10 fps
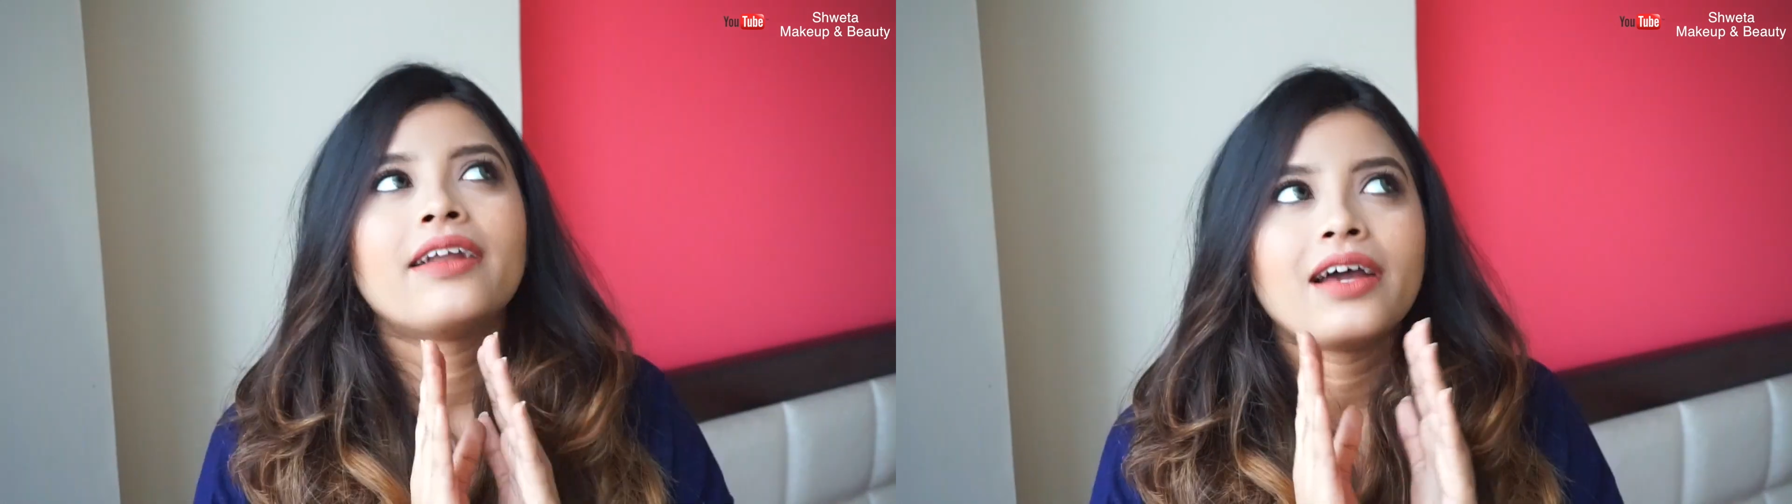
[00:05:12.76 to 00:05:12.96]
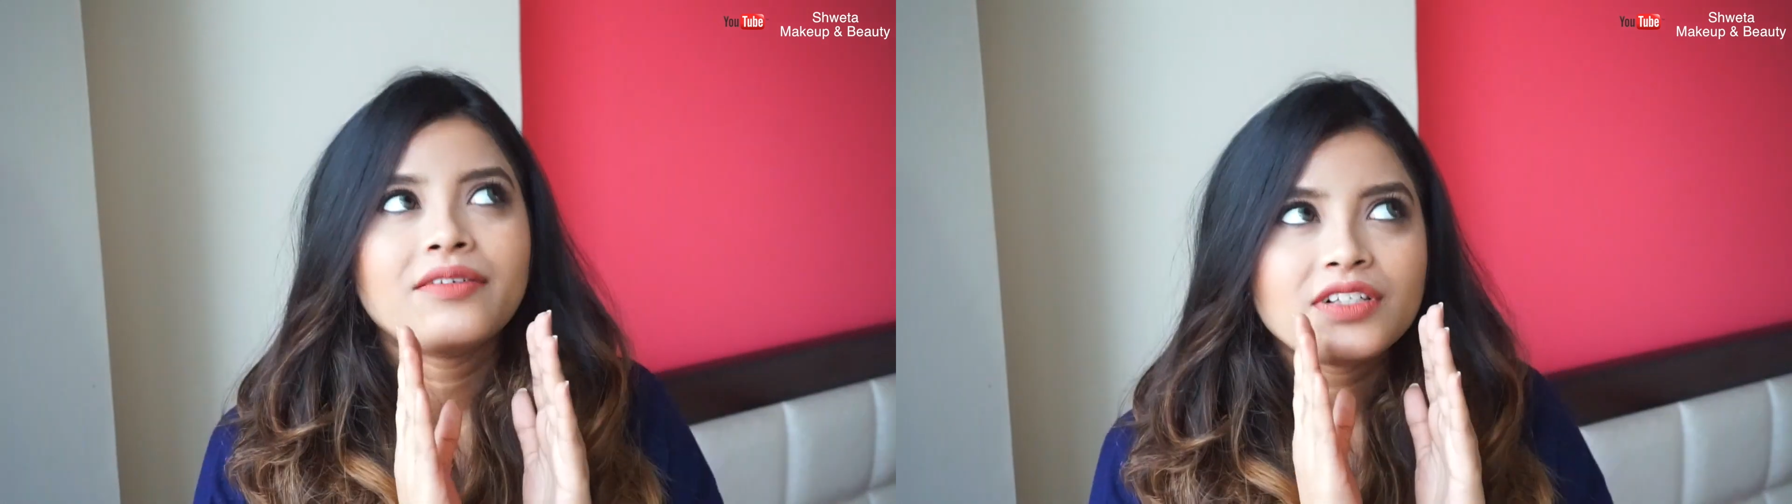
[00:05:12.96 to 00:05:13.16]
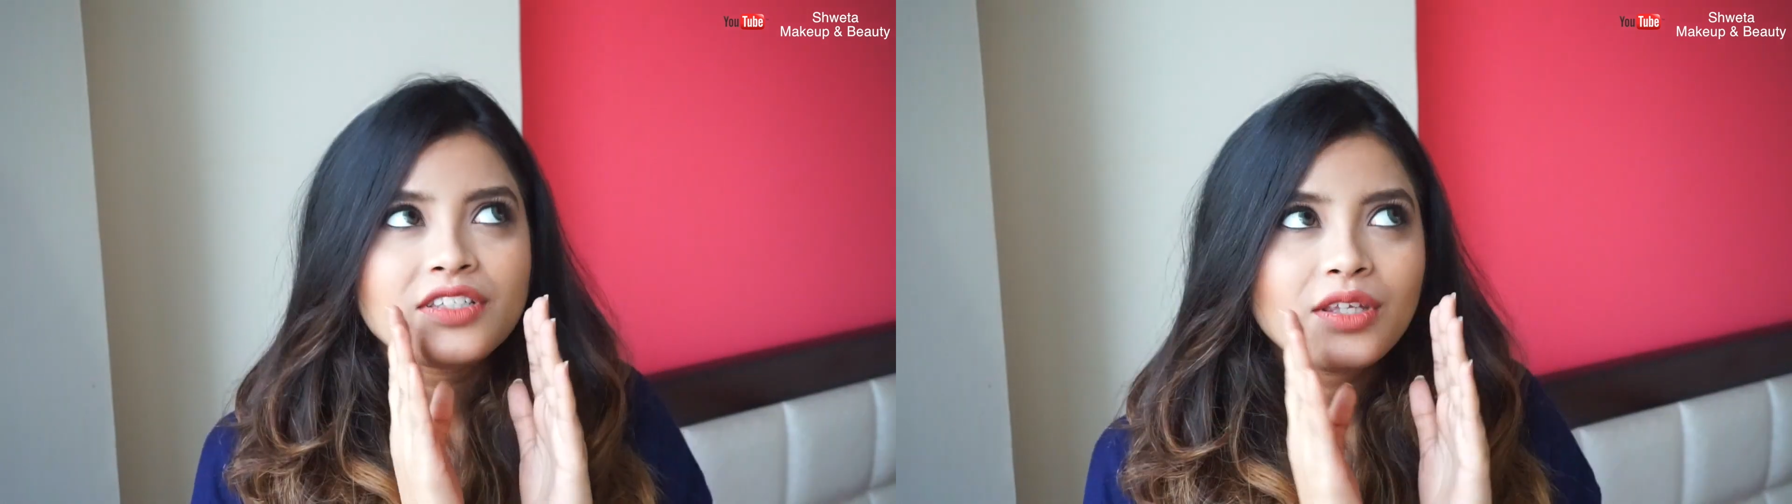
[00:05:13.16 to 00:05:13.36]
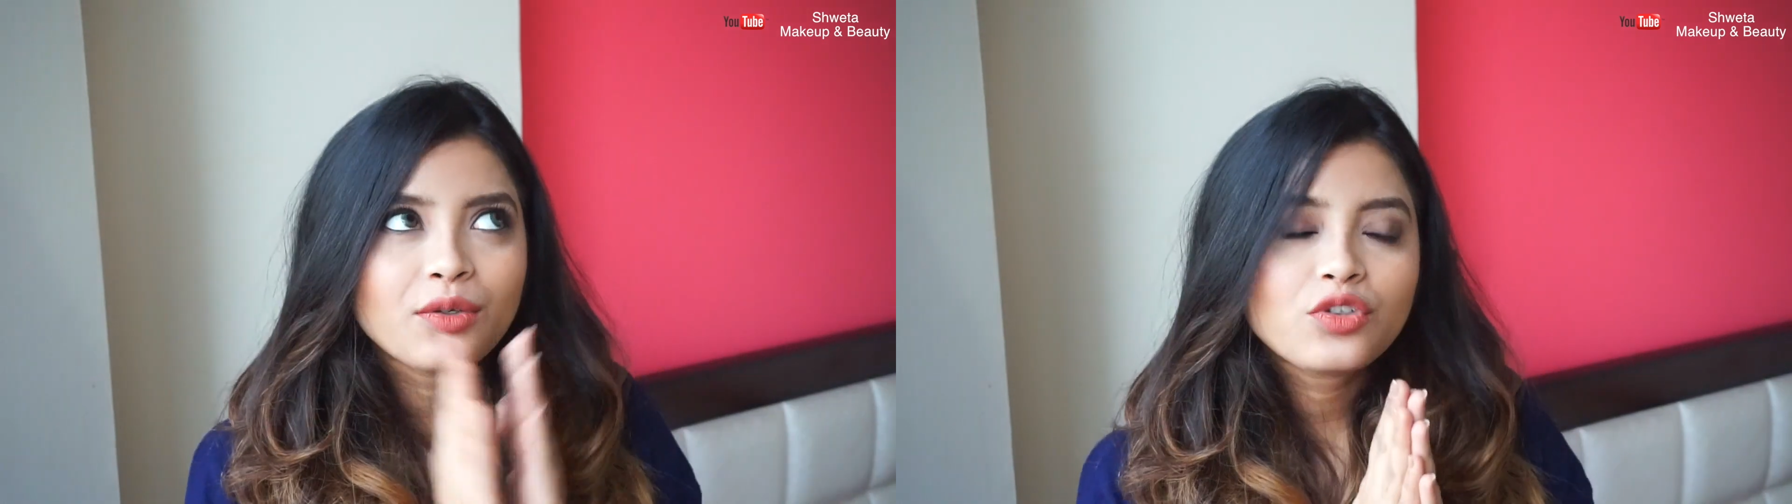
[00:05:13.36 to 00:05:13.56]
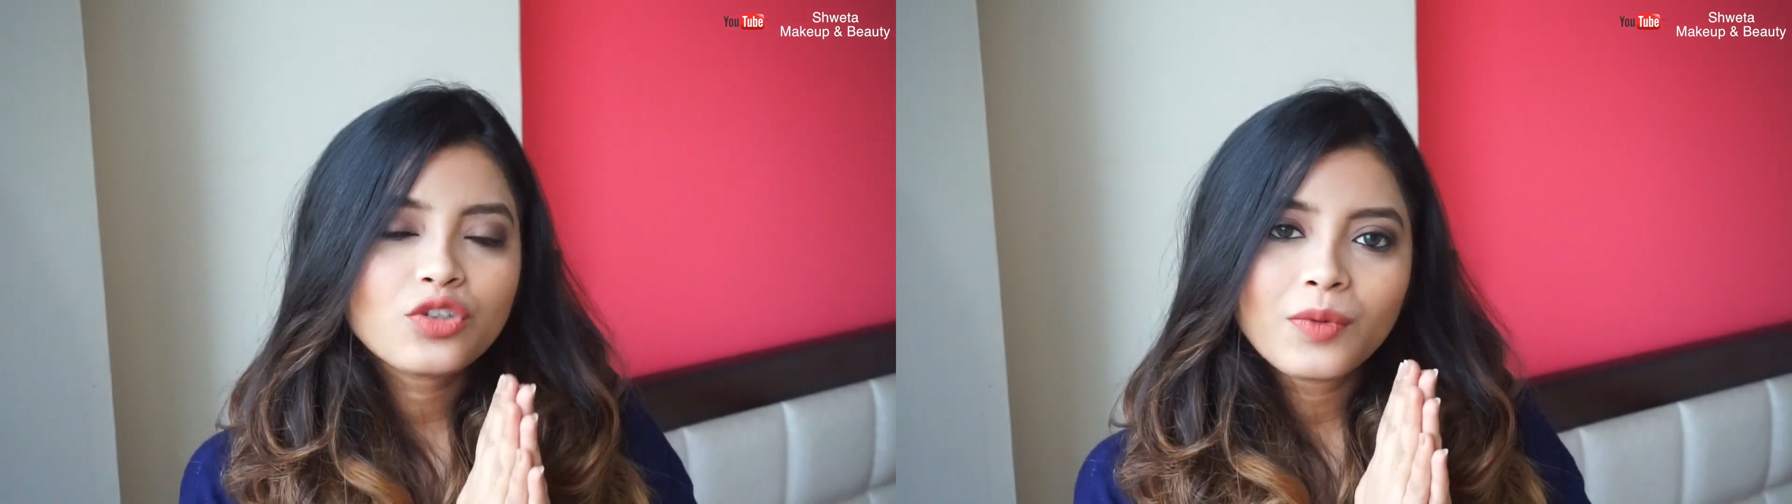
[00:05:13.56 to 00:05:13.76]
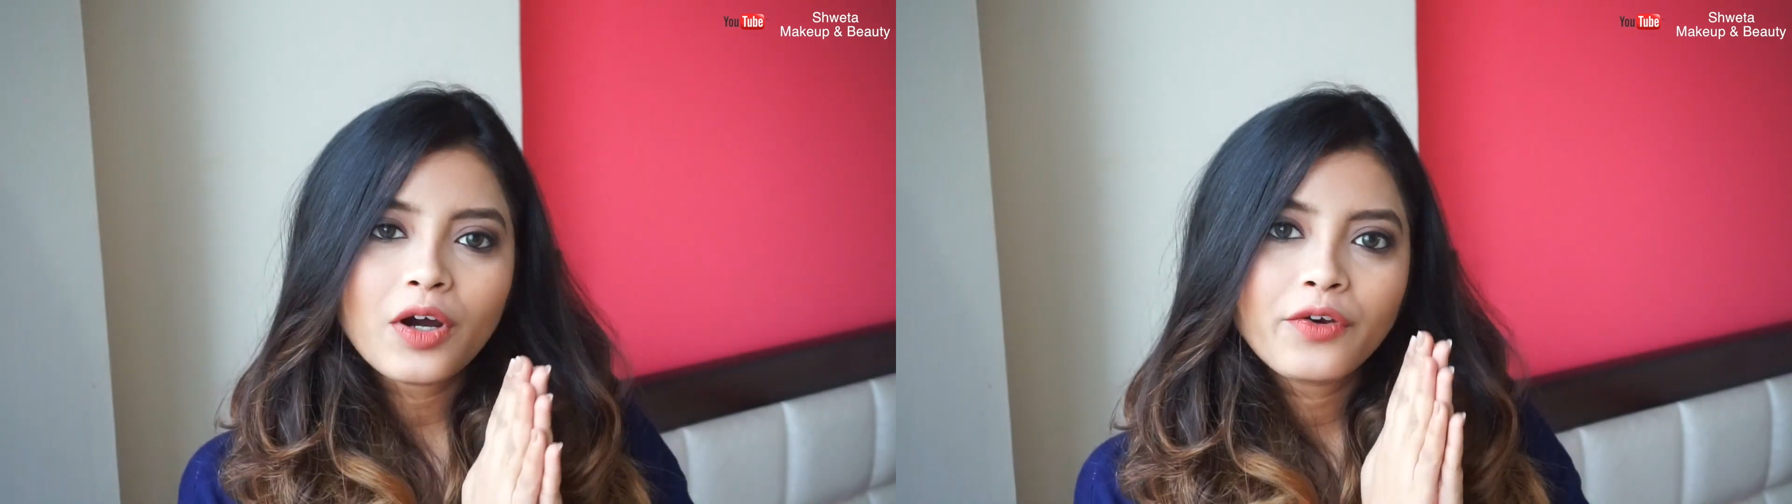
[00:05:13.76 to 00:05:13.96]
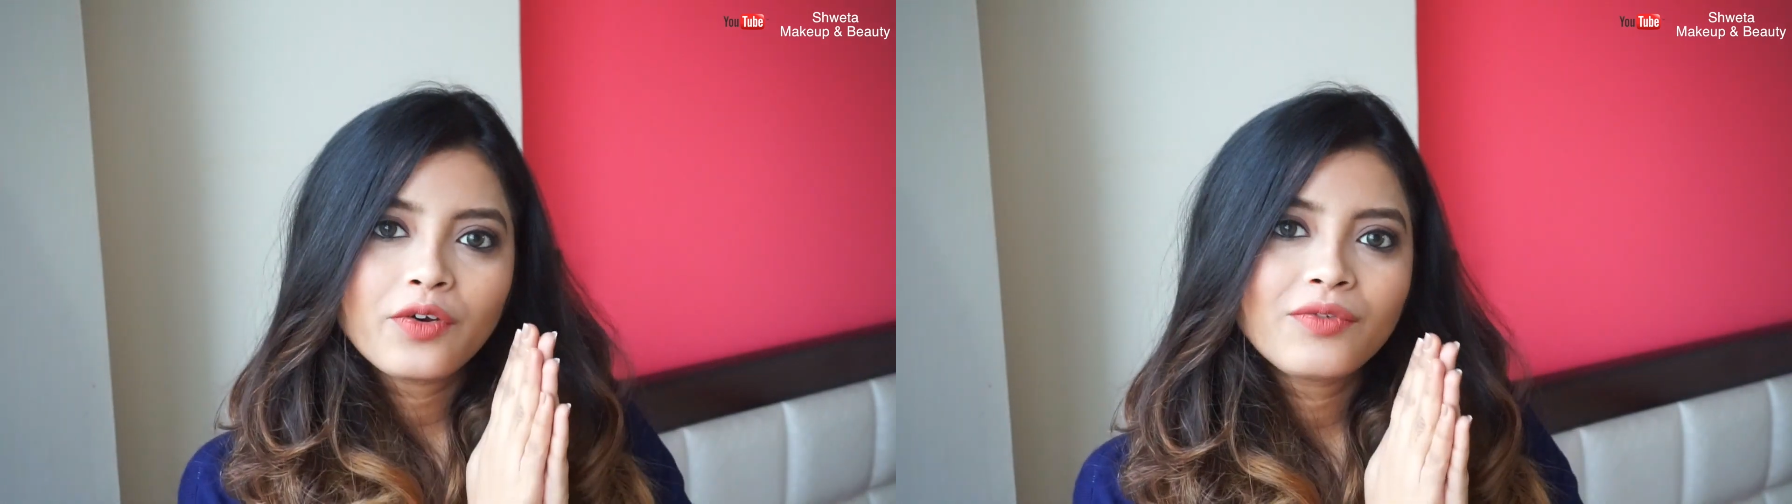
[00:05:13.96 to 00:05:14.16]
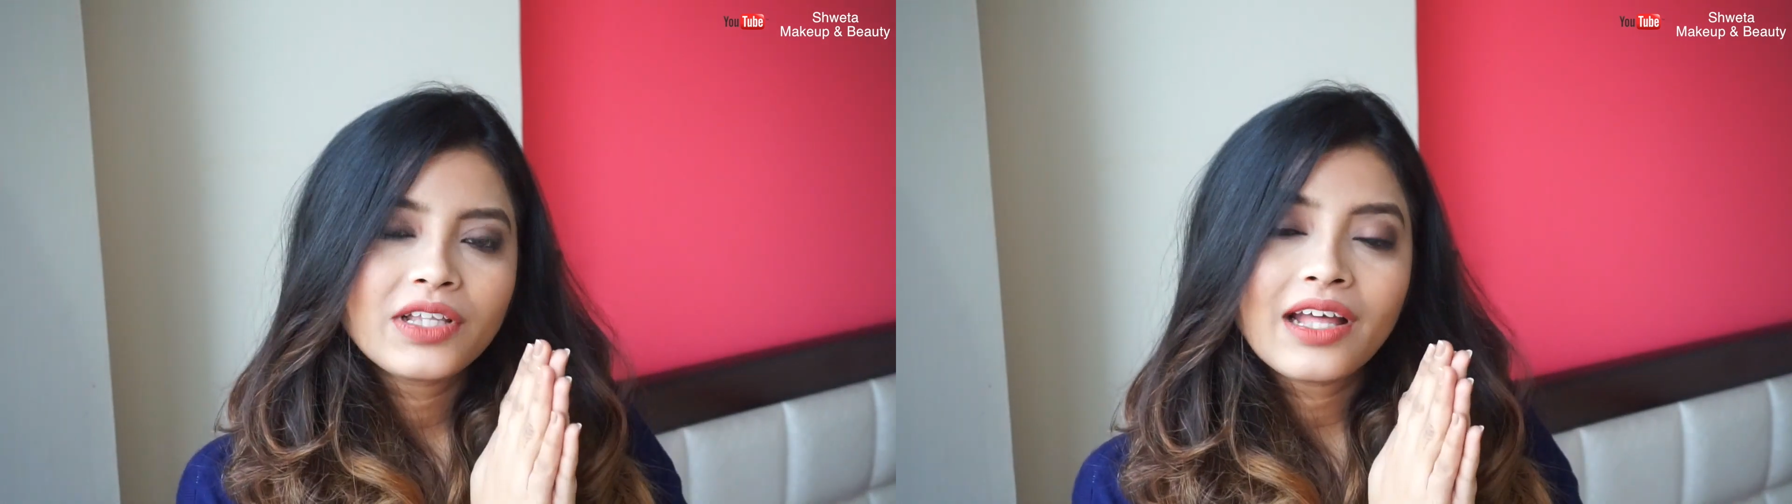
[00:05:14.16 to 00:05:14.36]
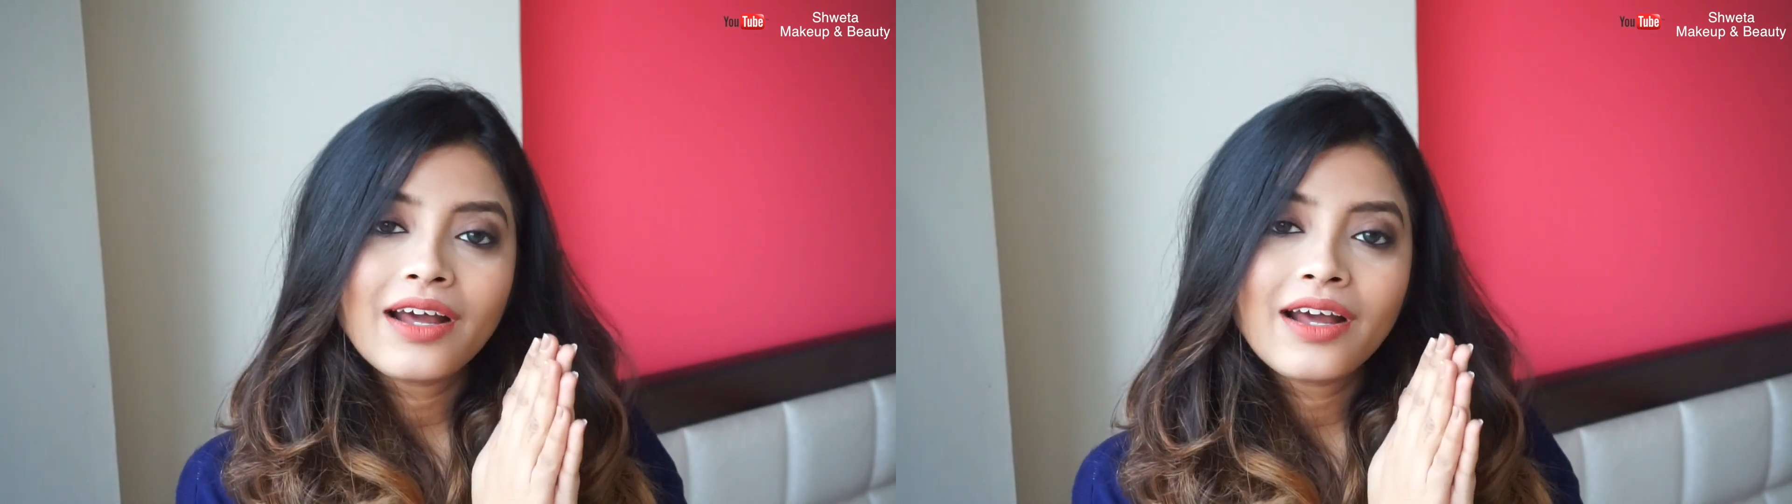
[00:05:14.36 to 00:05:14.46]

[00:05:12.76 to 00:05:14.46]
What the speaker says: And I will see you tomorrow with